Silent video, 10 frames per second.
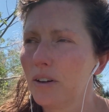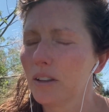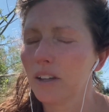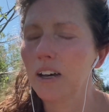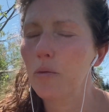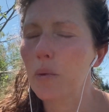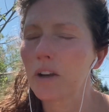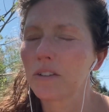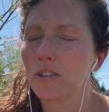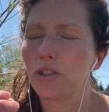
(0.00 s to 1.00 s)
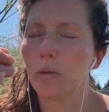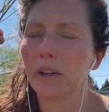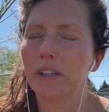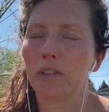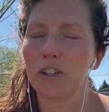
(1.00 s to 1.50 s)
life brings so
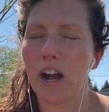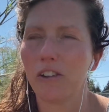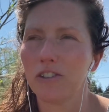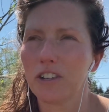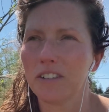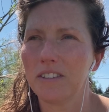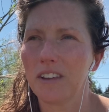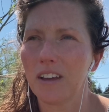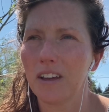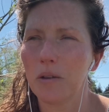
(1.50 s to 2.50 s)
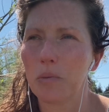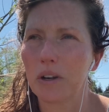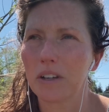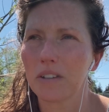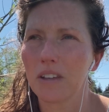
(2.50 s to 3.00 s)
many different challenges. It
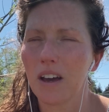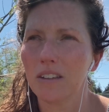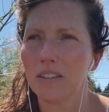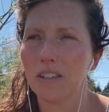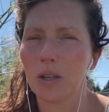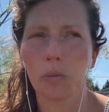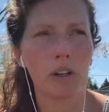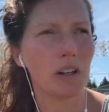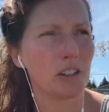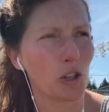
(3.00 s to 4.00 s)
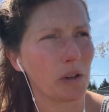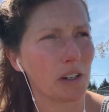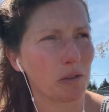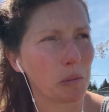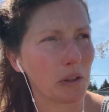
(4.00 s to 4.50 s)
brings us to so many
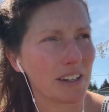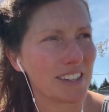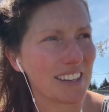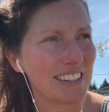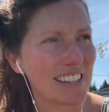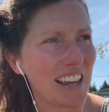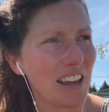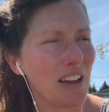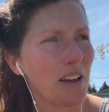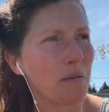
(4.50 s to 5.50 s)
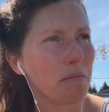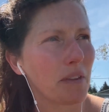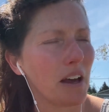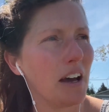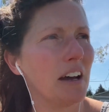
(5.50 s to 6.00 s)
different places,
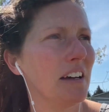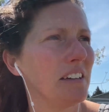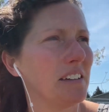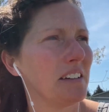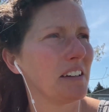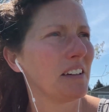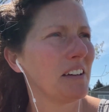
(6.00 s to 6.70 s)
and